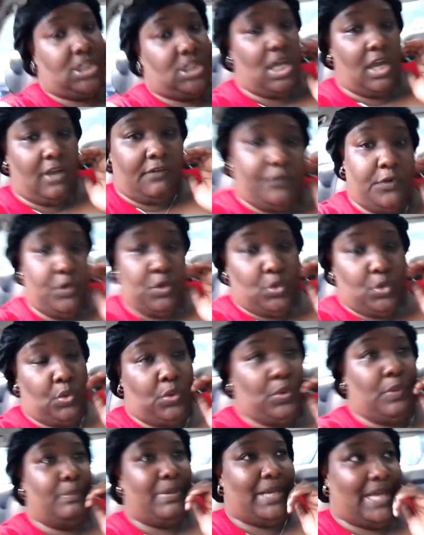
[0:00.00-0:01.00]
junk
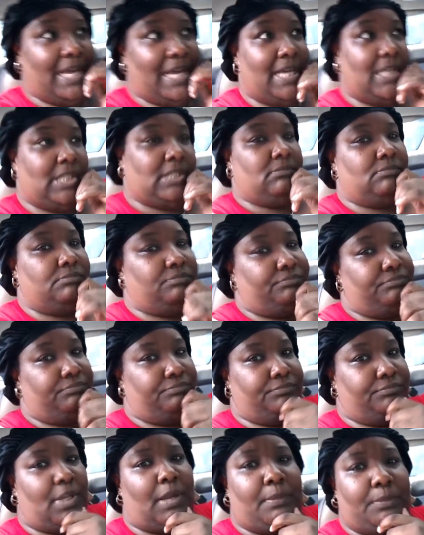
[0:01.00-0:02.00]
food, but
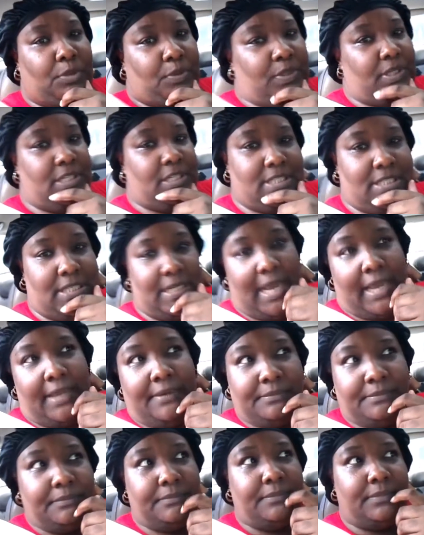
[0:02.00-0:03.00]
I'm doing it today.
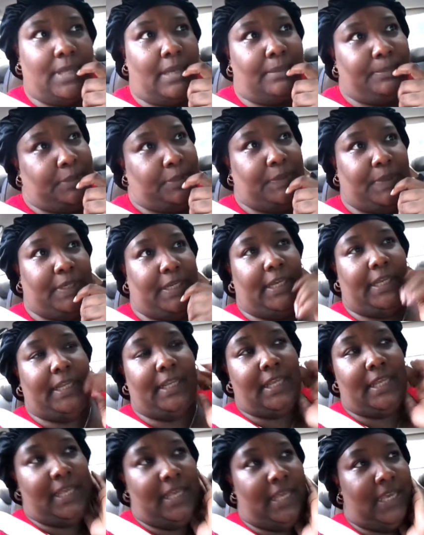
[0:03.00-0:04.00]
I'm doing it.
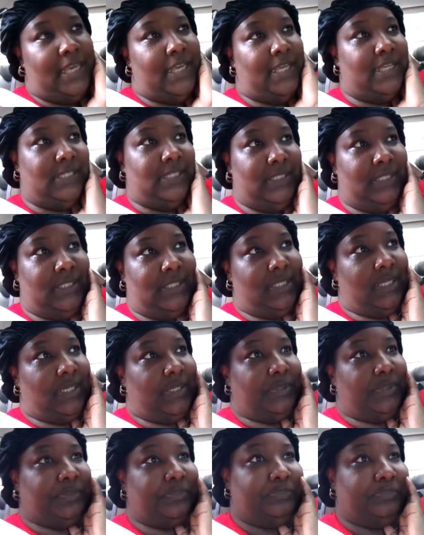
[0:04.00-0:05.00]

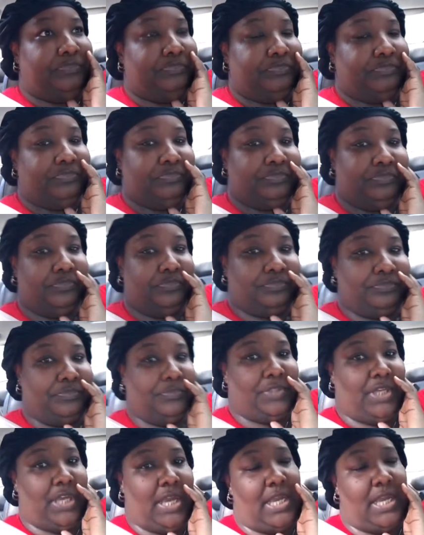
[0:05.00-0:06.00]
So
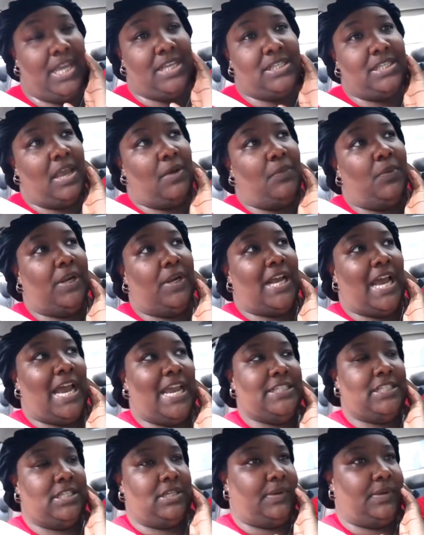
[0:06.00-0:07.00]
yeah, yesterday I wanted
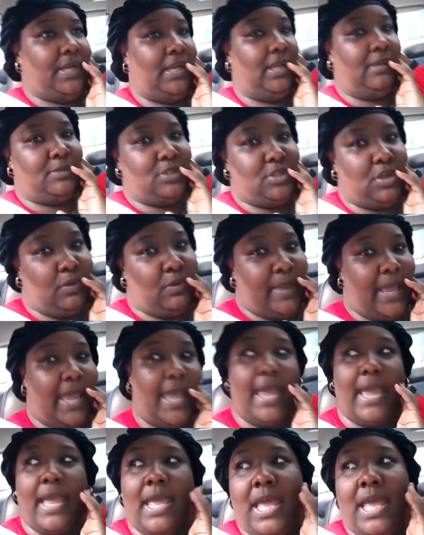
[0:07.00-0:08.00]
ice cream so
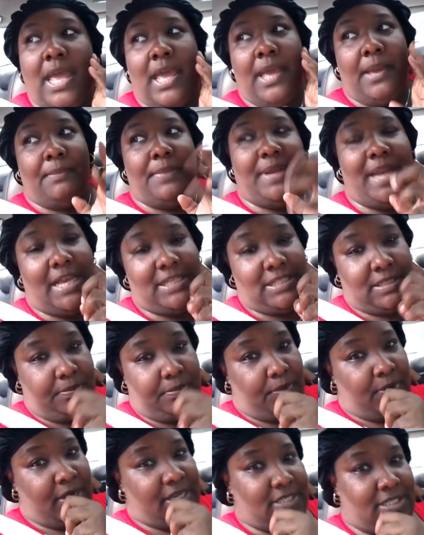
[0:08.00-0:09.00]
bad, but I
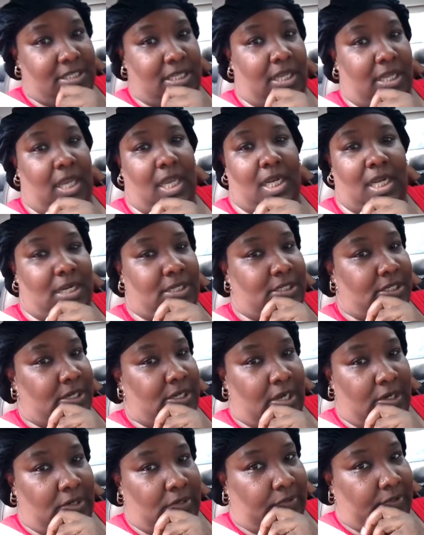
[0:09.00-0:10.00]
suppressed it and I did
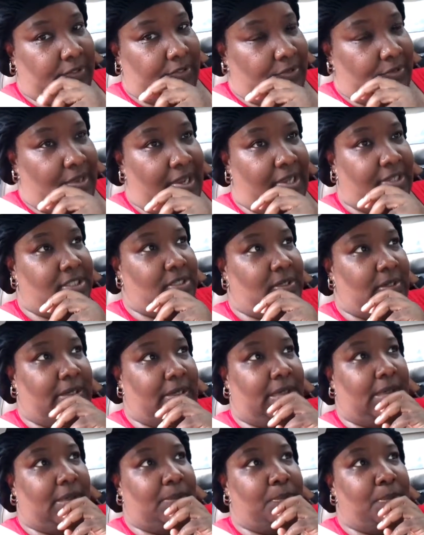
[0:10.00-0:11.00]
not go get no ice
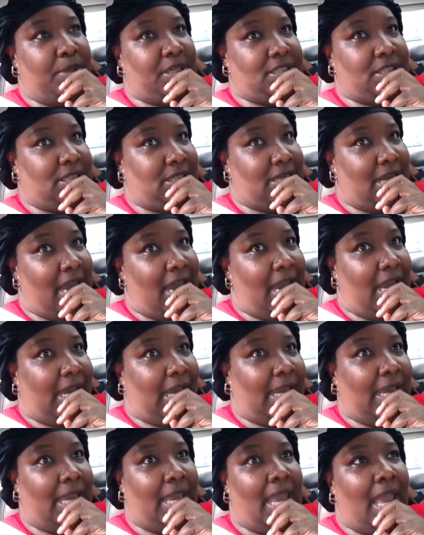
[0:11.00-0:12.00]
cream. But
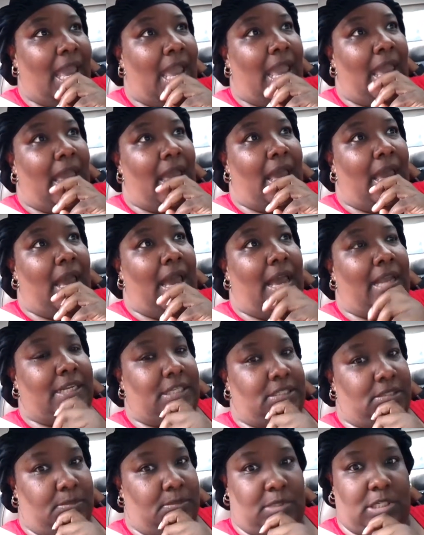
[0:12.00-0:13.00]
today I
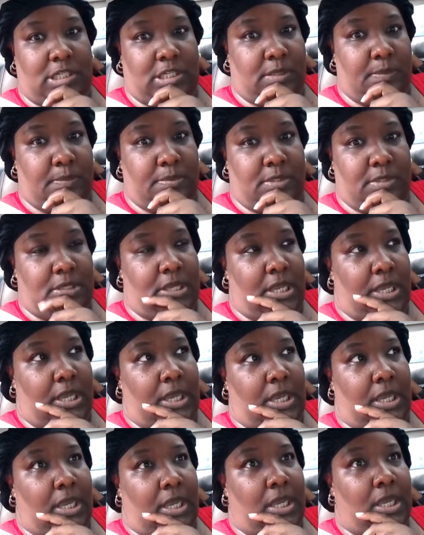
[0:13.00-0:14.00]
need some chips
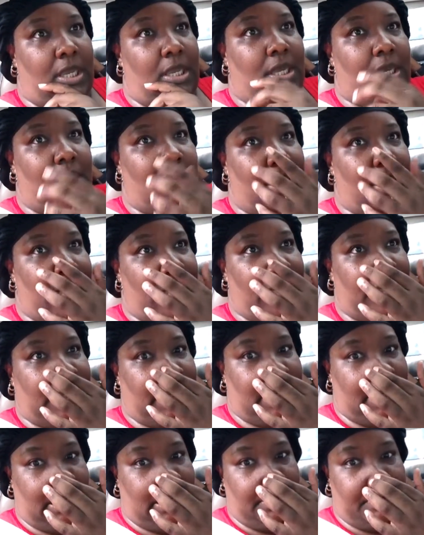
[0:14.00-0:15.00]
and a
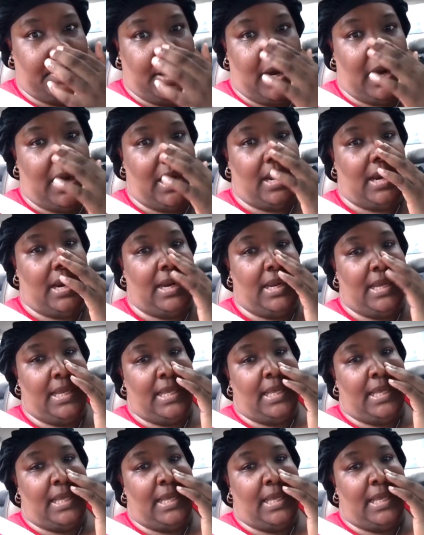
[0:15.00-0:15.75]
candy bar